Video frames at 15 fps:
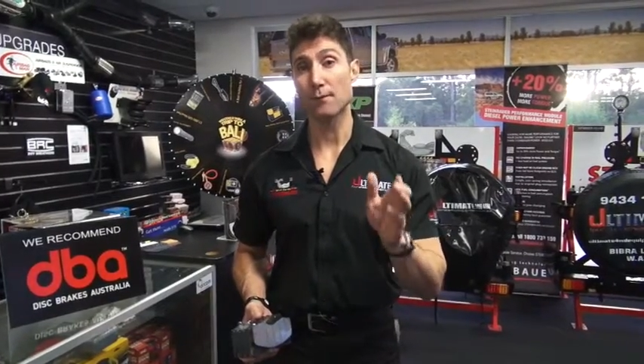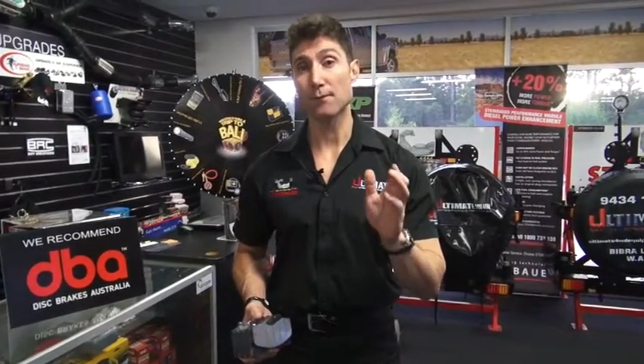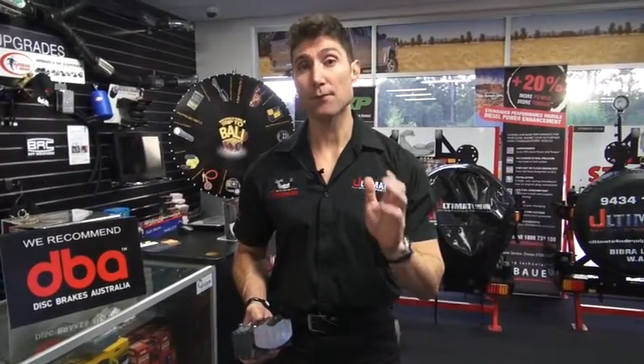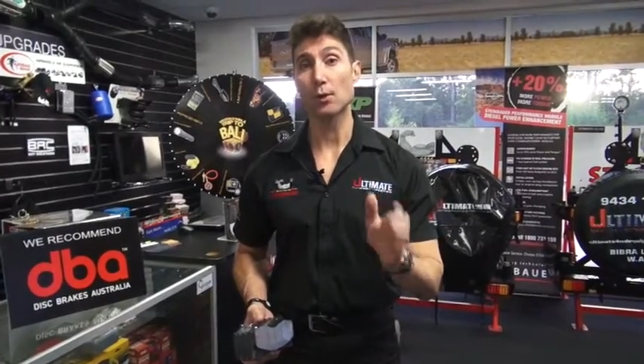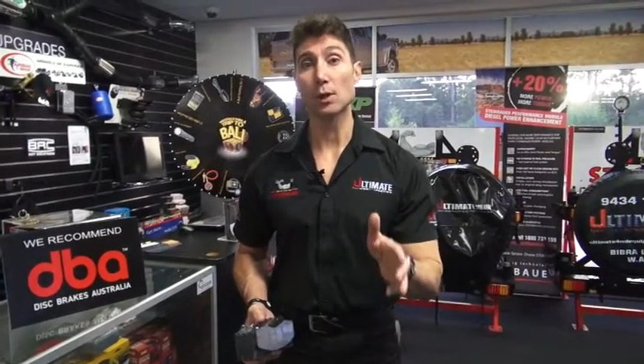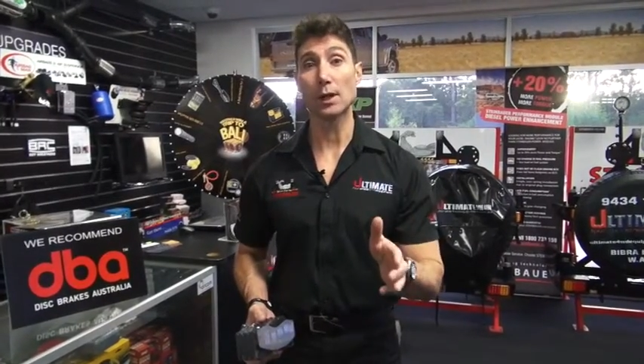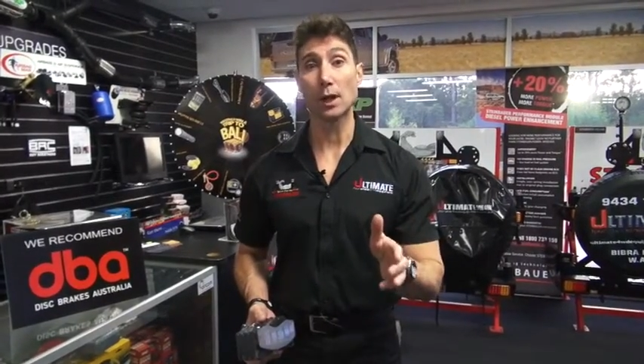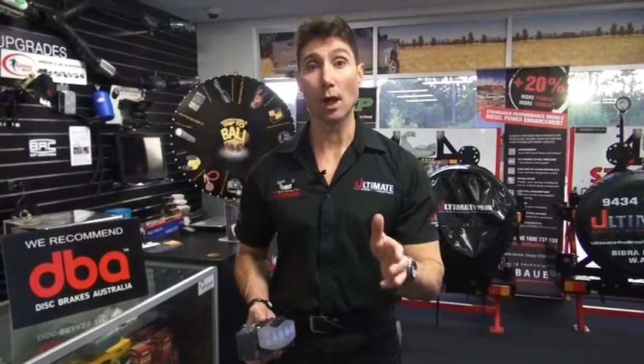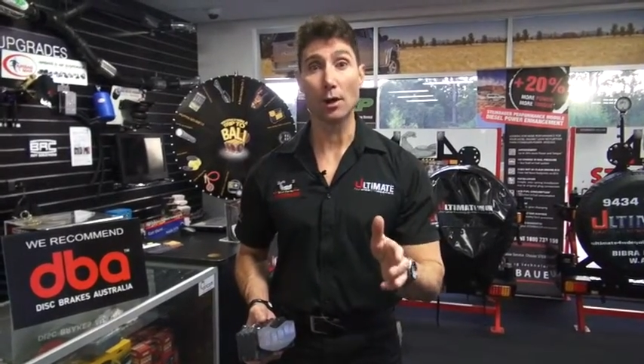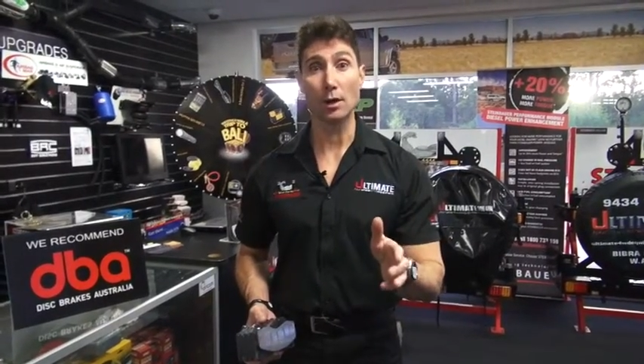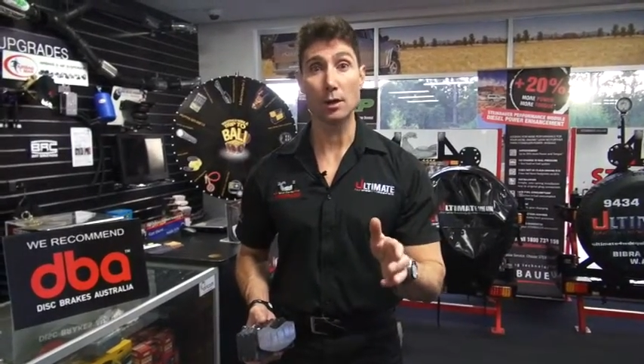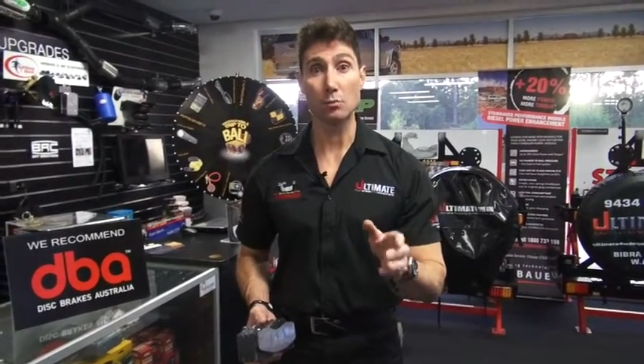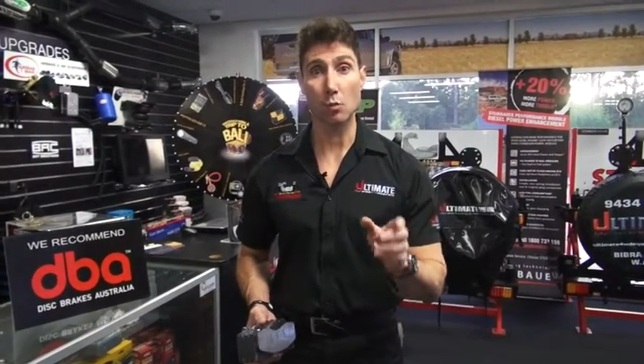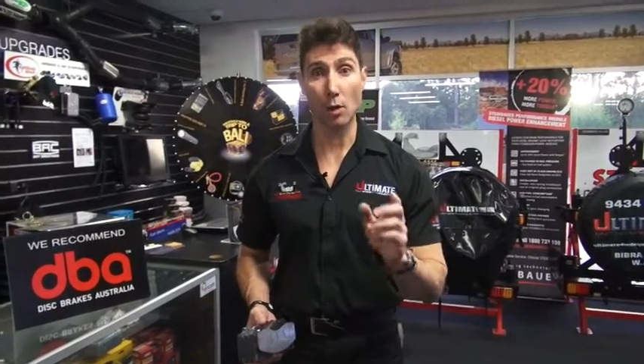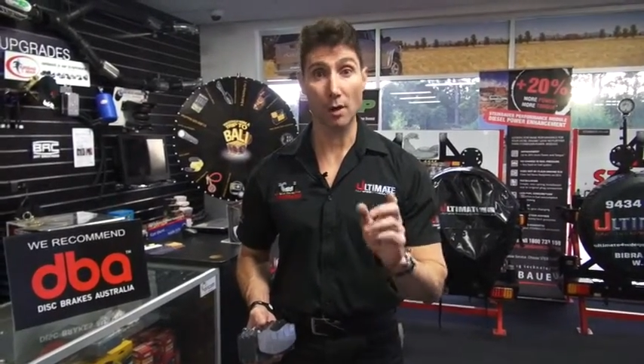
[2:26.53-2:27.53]
fully
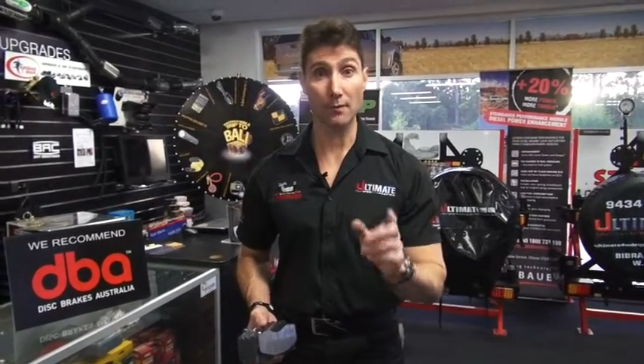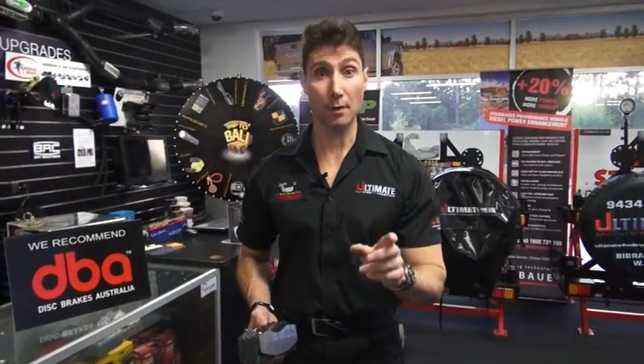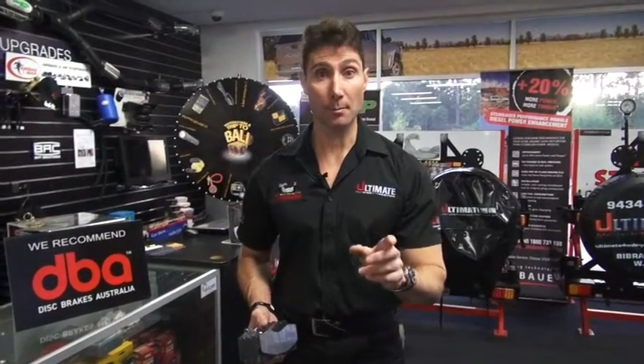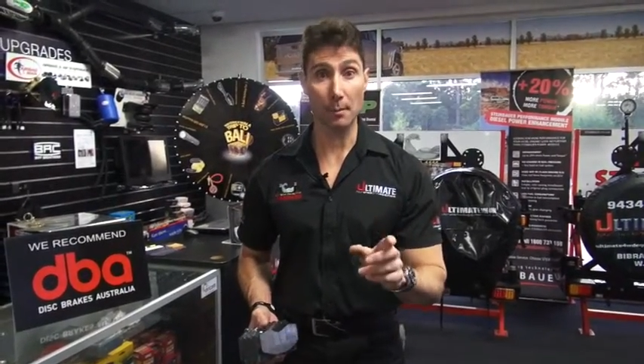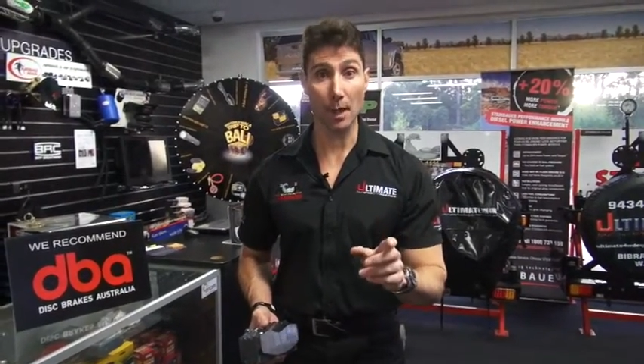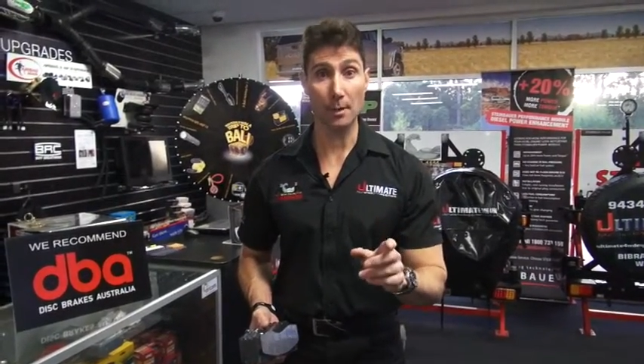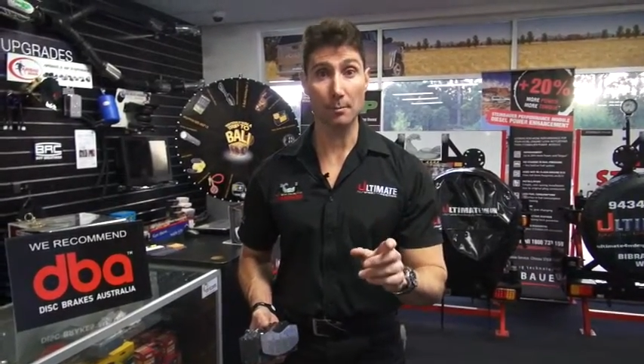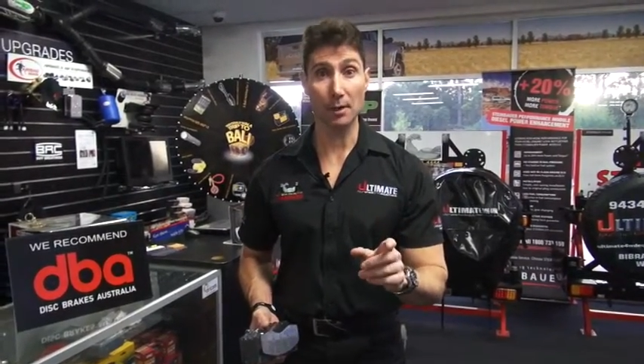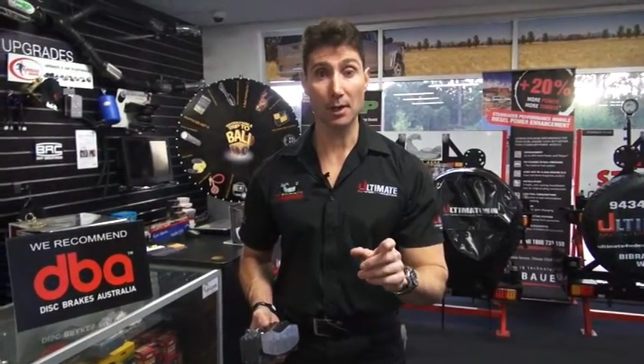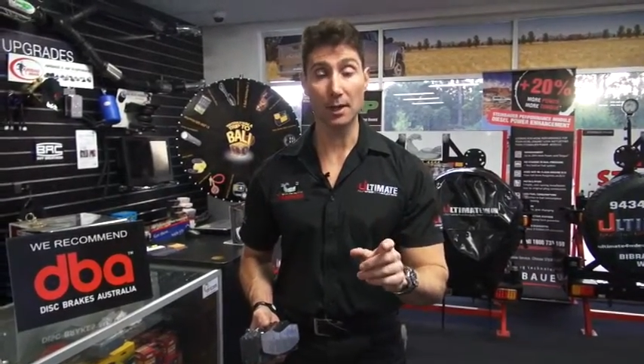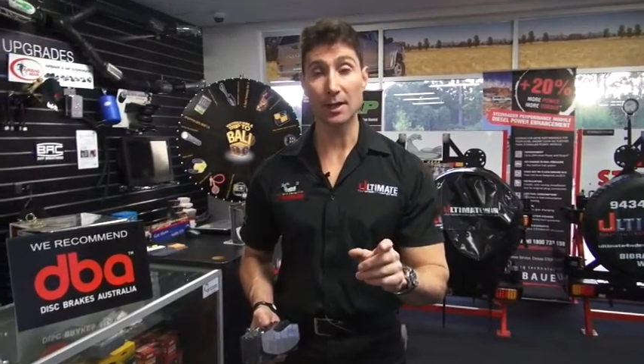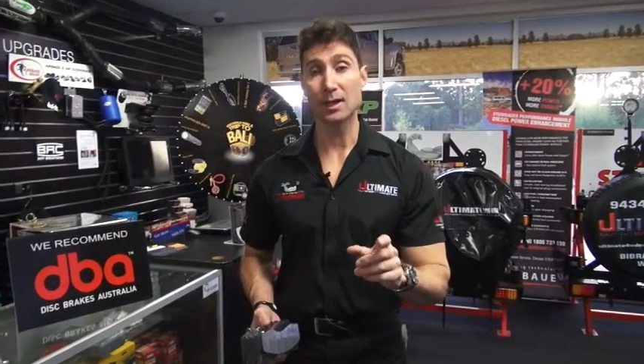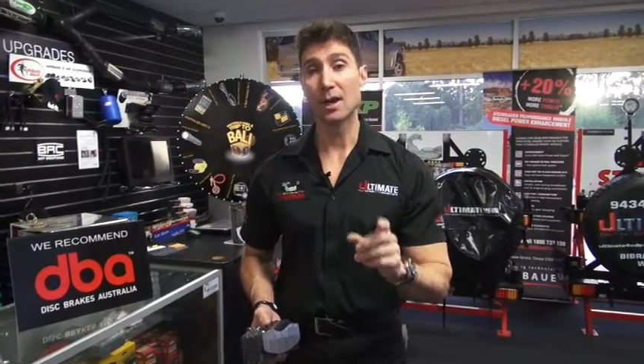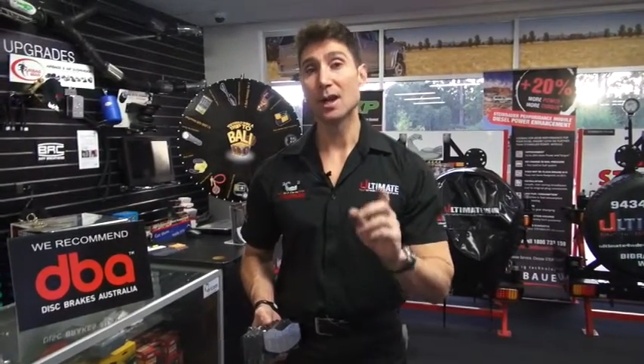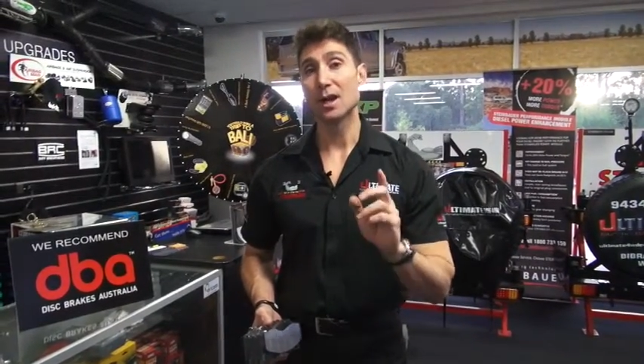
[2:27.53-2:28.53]
loaded, whatever it may
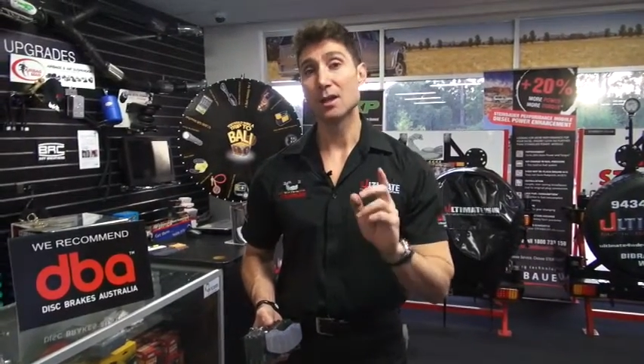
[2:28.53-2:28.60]
be,